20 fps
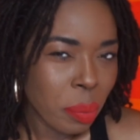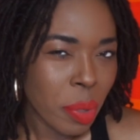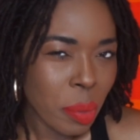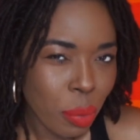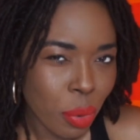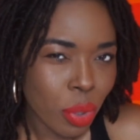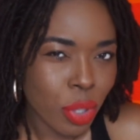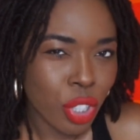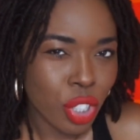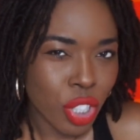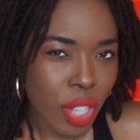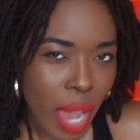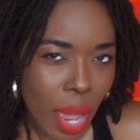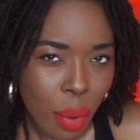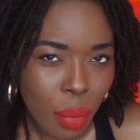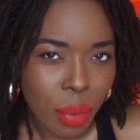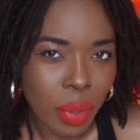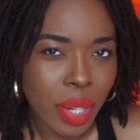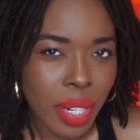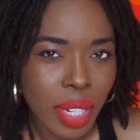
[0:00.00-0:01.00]
people are
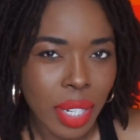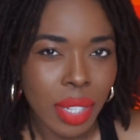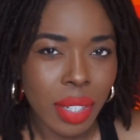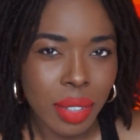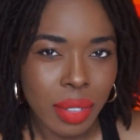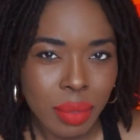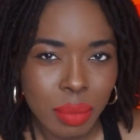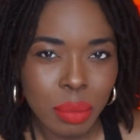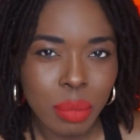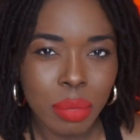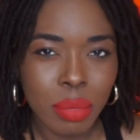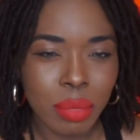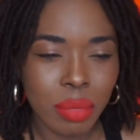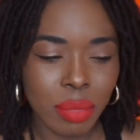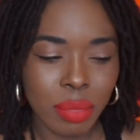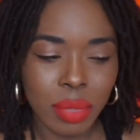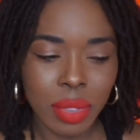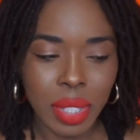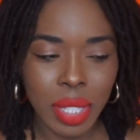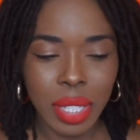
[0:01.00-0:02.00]
showering,
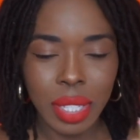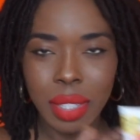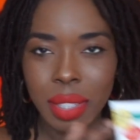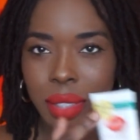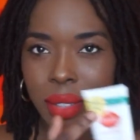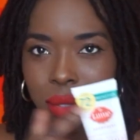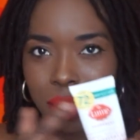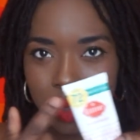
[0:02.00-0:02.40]
like,